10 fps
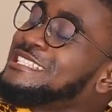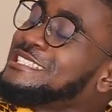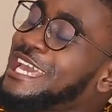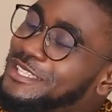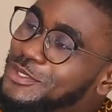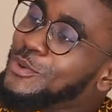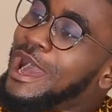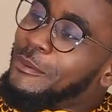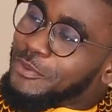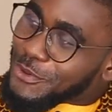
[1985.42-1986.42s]
Take 2
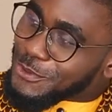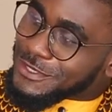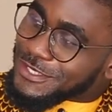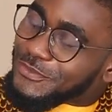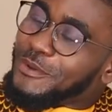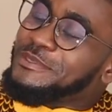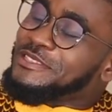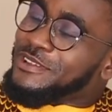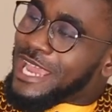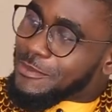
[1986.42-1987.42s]
apples from
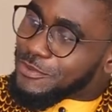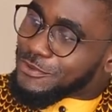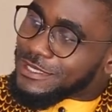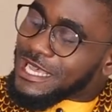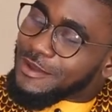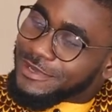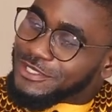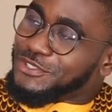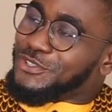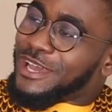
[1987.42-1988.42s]
3 apples. How
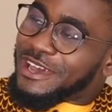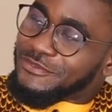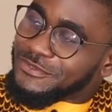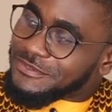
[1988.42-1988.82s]
many do you have?